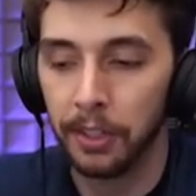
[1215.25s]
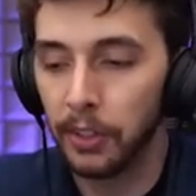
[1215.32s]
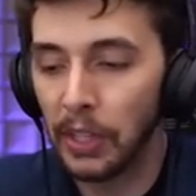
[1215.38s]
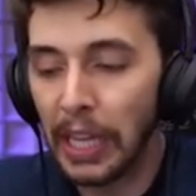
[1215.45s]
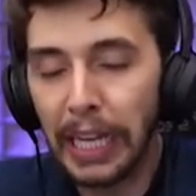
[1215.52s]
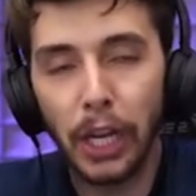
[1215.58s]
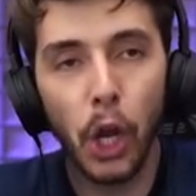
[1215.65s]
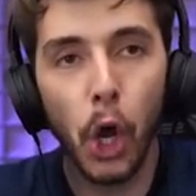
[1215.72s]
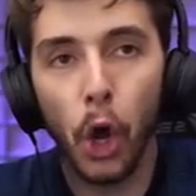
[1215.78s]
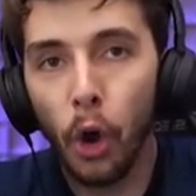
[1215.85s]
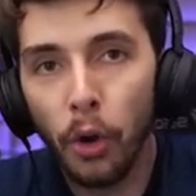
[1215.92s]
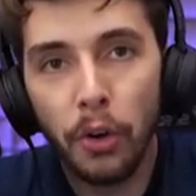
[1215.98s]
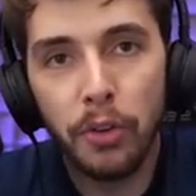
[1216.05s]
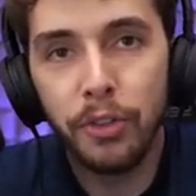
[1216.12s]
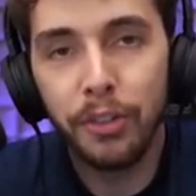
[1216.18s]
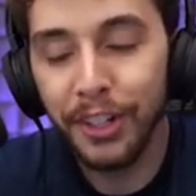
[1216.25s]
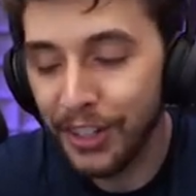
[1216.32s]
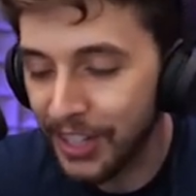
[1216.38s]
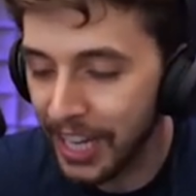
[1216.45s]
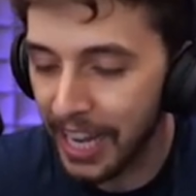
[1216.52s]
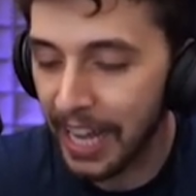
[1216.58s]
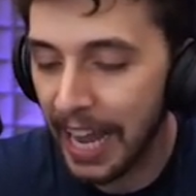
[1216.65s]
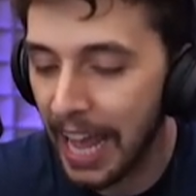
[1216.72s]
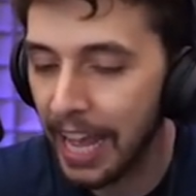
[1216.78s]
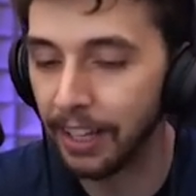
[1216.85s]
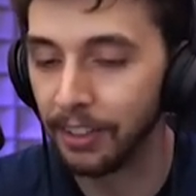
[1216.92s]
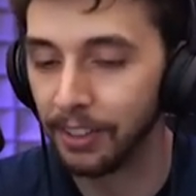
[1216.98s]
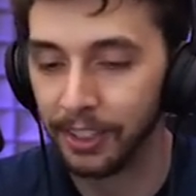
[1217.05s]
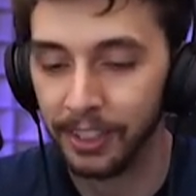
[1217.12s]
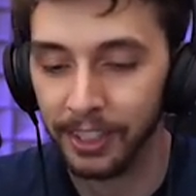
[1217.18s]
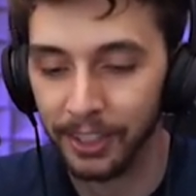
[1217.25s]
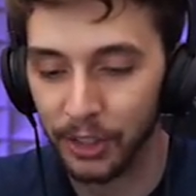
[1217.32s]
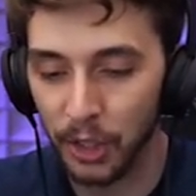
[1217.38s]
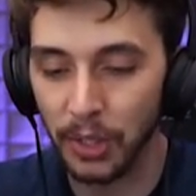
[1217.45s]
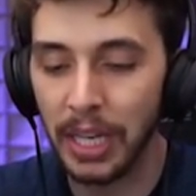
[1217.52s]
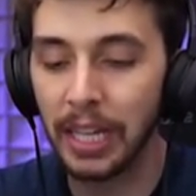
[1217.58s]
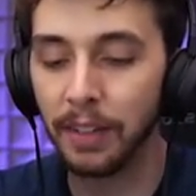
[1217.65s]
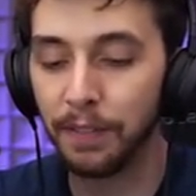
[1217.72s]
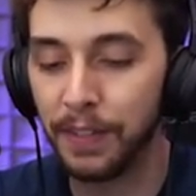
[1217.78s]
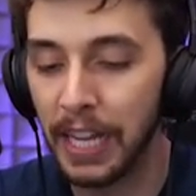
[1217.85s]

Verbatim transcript: got like 100 DNA! So yeah, the